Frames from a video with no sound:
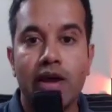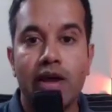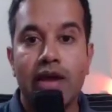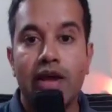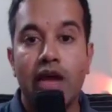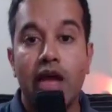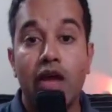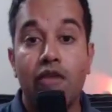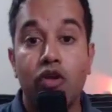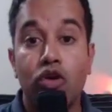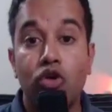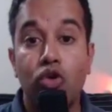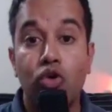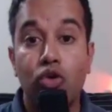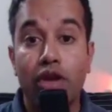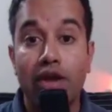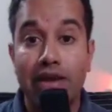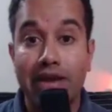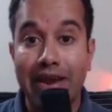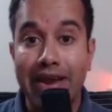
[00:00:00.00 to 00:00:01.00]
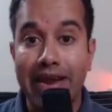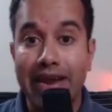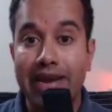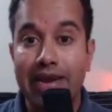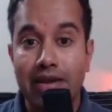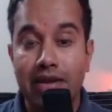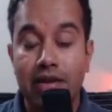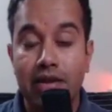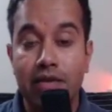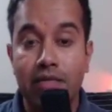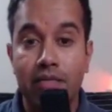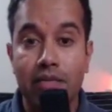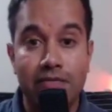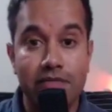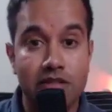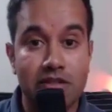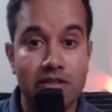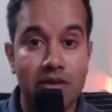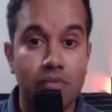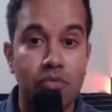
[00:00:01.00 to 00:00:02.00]
If you're doing great, if
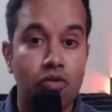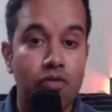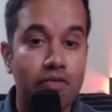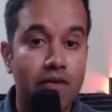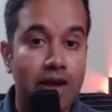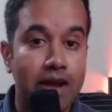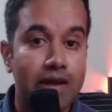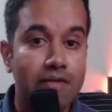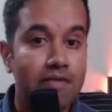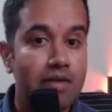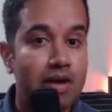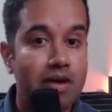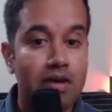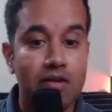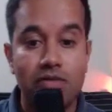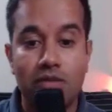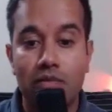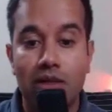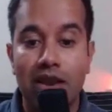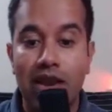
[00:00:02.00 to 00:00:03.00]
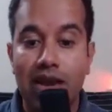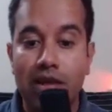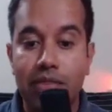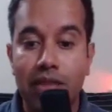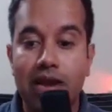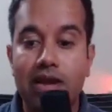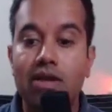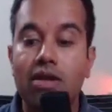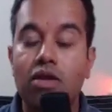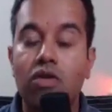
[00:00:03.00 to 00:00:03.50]
it's above 5, something like that,